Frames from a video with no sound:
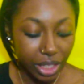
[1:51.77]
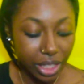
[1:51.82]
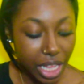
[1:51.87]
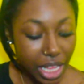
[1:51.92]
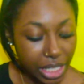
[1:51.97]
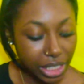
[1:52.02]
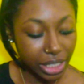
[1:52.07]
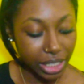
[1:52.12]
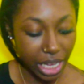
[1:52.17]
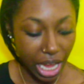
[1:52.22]

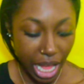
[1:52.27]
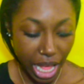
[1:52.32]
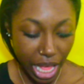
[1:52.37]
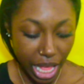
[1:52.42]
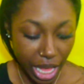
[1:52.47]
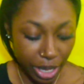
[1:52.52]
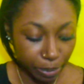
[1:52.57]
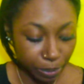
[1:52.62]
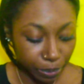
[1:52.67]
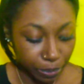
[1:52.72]
this
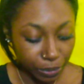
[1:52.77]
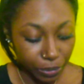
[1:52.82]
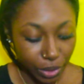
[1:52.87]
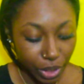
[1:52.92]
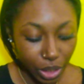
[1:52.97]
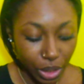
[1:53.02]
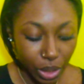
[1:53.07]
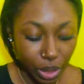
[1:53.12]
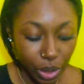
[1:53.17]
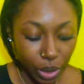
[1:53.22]
time
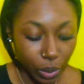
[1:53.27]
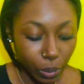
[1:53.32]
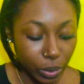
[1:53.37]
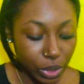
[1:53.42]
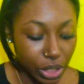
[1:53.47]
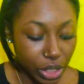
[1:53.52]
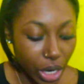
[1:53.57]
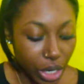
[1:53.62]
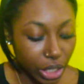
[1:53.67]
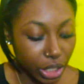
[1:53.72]

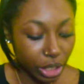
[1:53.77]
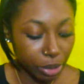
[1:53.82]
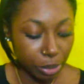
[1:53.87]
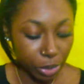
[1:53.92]
we started